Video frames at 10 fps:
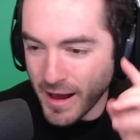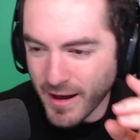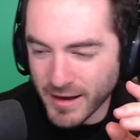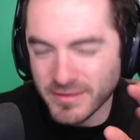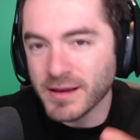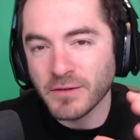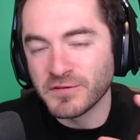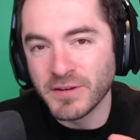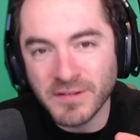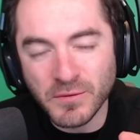I think I've
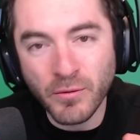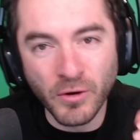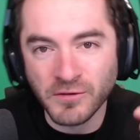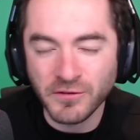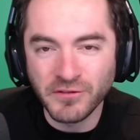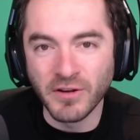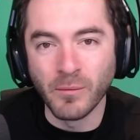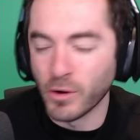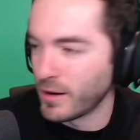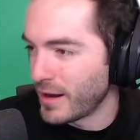seen this before
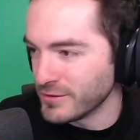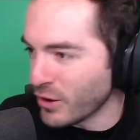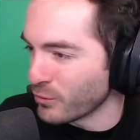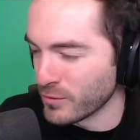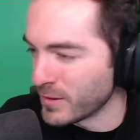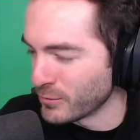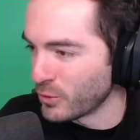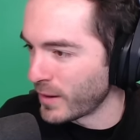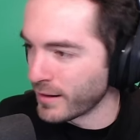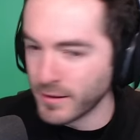somewhere. I don't remember
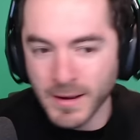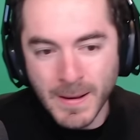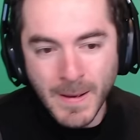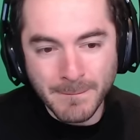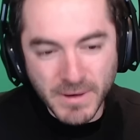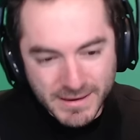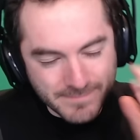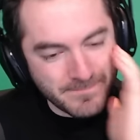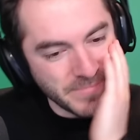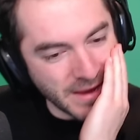where, but
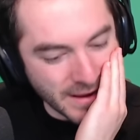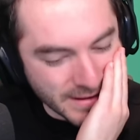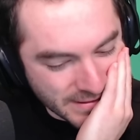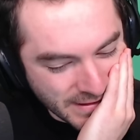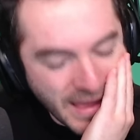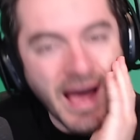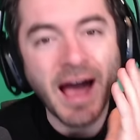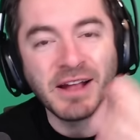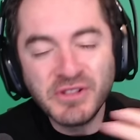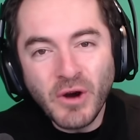
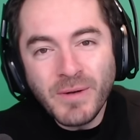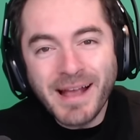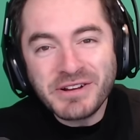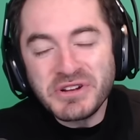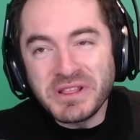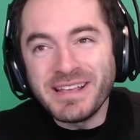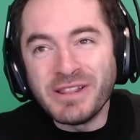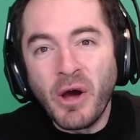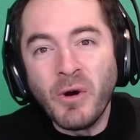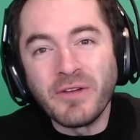I don't actually
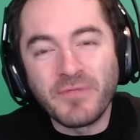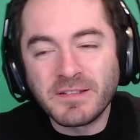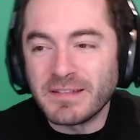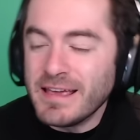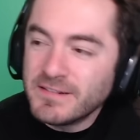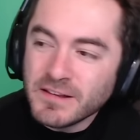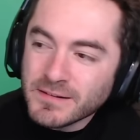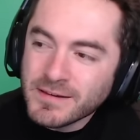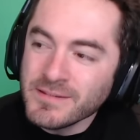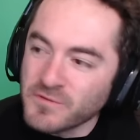know if it's, is
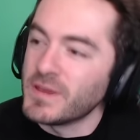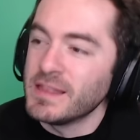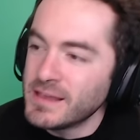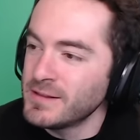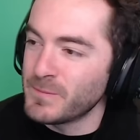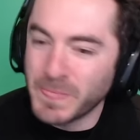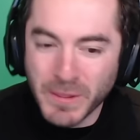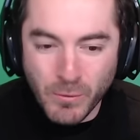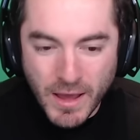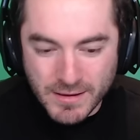it convenient,
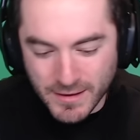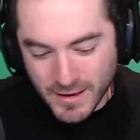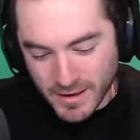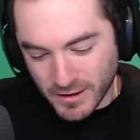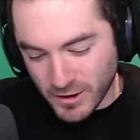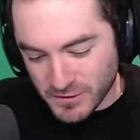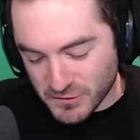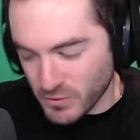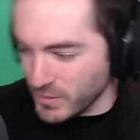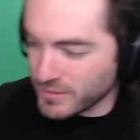right?
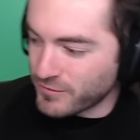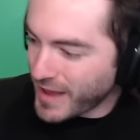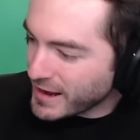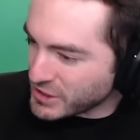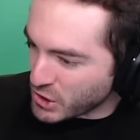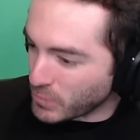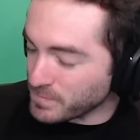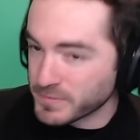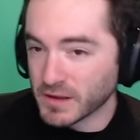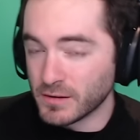Because with a
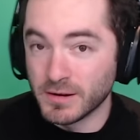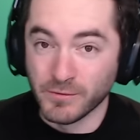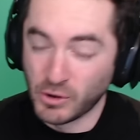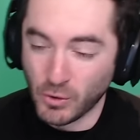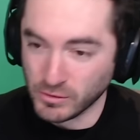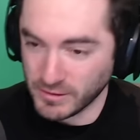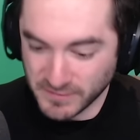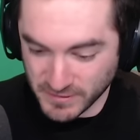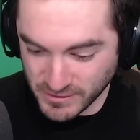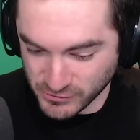vacuum, you could have a
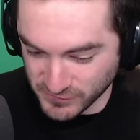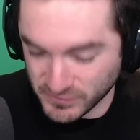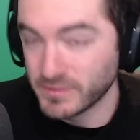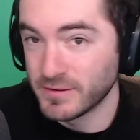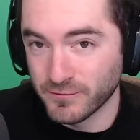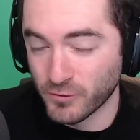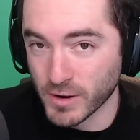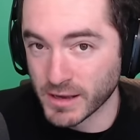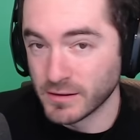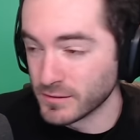cordless, and then you're just
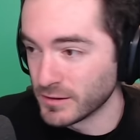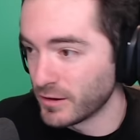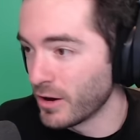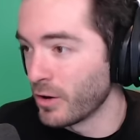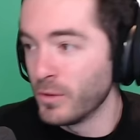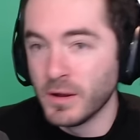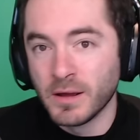free, good to go.